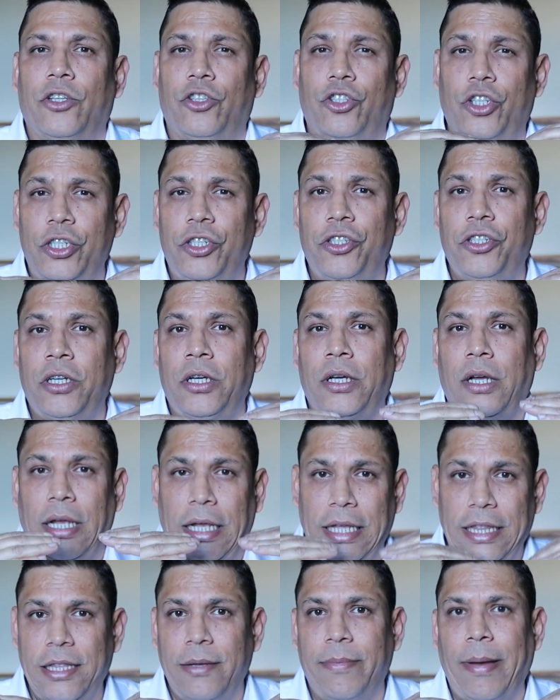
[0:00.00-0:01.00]
ginger
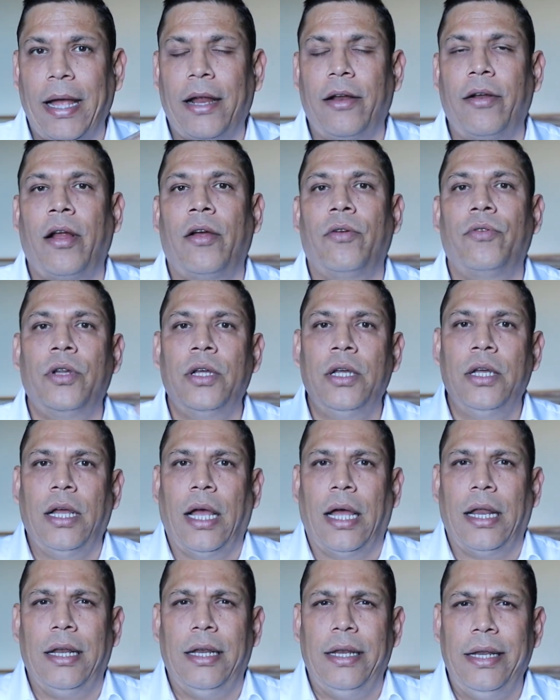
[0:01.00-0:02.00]
in the background
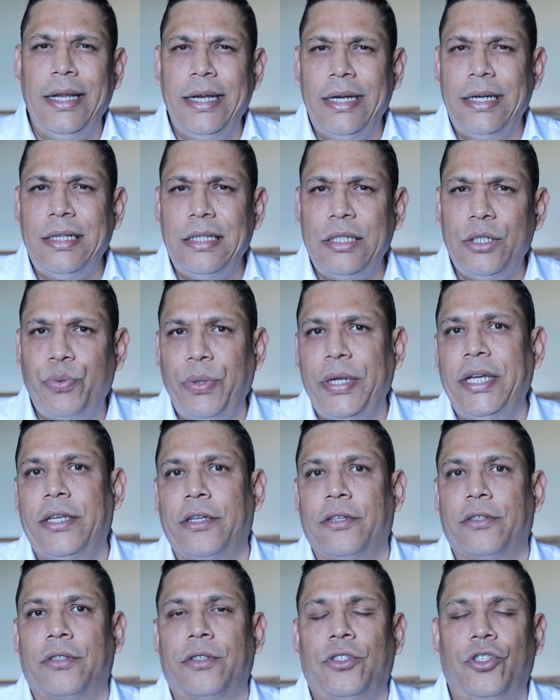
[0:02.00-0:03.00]
and little
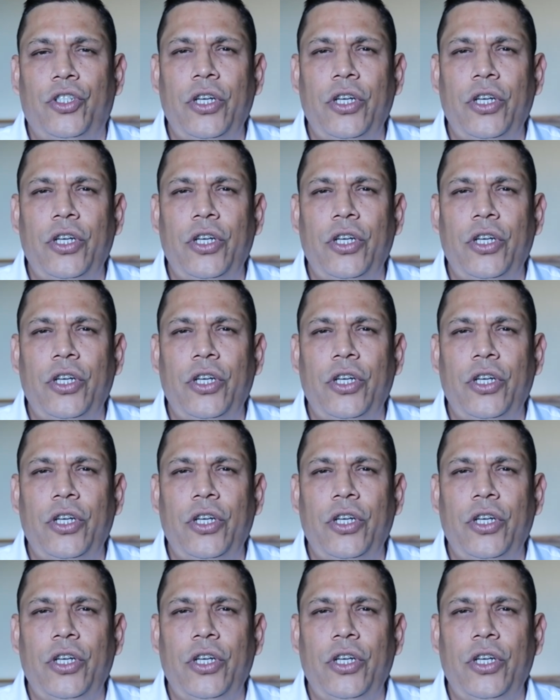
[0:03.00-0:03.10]
sweetness,